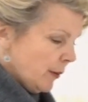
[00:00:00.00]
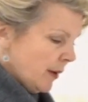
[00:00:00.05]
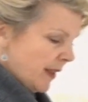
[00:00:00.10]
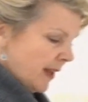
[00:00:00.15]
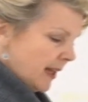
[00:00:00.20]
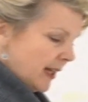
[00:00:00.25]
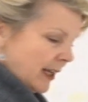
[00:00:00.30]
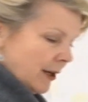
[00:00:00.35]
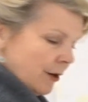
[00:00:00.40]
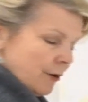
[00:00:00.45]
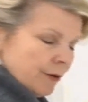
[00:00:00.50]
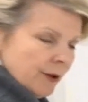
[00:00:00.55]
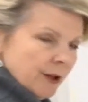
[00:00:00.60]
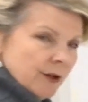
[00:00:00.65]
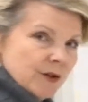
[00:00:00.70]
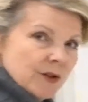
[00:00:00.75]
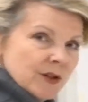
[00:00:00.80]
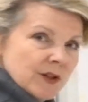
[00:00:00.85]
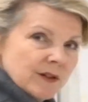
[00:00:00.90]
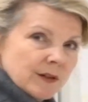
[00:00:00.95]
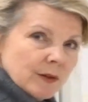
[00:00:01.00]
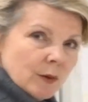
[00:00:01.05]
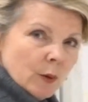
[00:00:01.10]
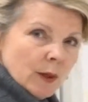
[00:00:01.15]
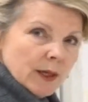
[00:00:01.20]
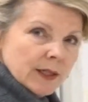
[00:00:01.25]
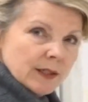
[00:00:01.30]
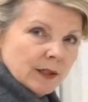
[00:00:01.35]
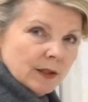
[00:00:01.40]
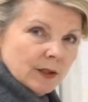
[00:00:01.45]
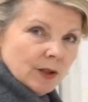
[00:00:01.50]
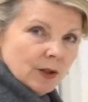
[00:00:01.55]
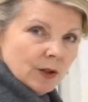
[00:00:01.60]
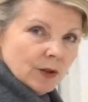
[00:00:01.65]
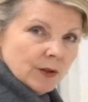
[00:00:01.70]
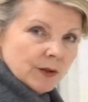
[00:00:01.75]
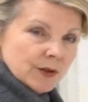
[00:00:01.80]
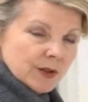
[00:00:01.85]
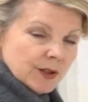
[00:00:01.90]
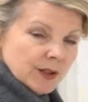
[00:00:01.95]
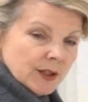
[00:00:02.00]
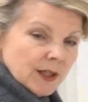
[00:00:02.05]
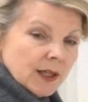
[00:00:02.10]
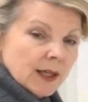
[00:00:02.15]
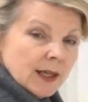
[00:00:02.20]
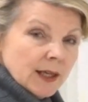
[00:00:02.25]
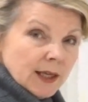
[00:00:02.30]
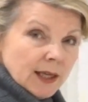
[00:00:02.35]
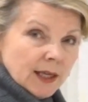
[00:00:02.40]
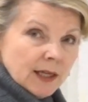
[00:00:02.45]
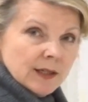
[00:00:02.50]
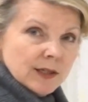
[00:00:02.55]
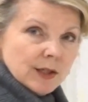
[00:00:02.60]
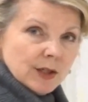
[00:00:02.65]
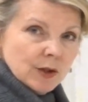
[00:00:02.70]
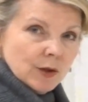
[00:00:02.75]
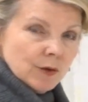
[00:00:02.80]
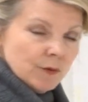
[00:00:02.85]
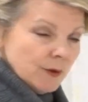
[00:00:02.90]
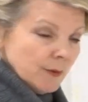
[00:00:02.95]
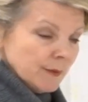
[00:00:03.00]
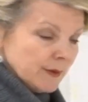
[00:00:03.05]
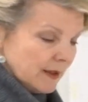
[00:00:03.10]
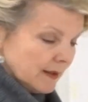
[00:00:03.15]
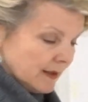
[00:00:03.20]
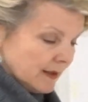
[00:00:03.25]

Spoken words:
it then encroaches quite a lot into your room. So